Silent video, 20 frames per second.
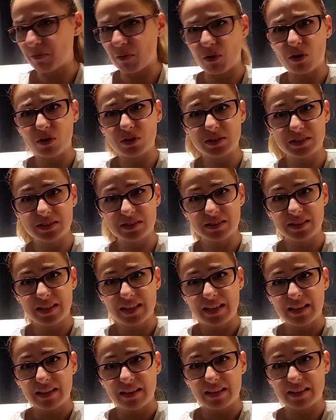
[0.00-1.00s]
bought.
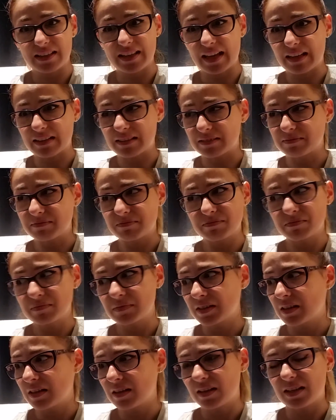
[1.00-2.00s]
Again,
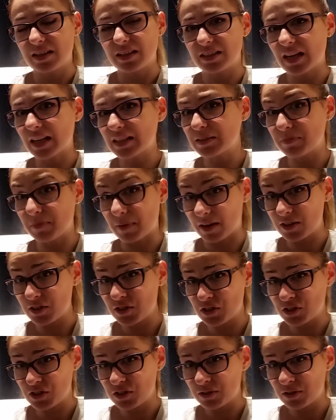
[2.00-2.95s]
not much,